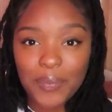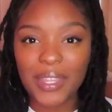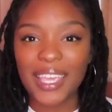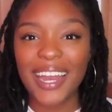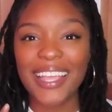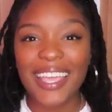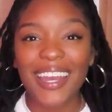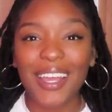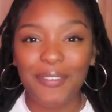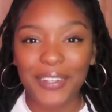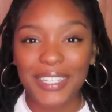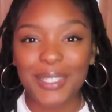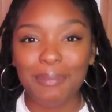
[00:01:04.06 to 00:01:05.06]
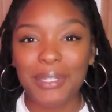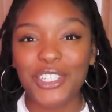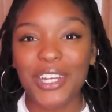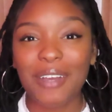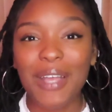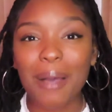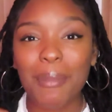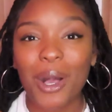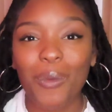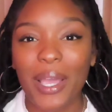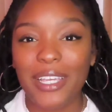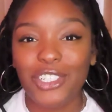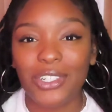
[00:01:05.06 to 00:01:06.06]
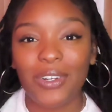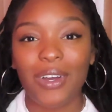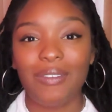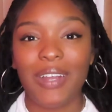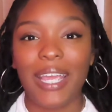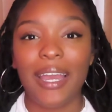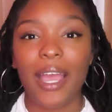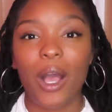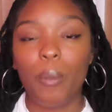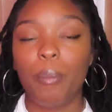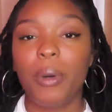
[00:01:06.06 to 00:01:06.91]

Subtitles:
And I cannot forget to mention, I've got my white shirt on right now,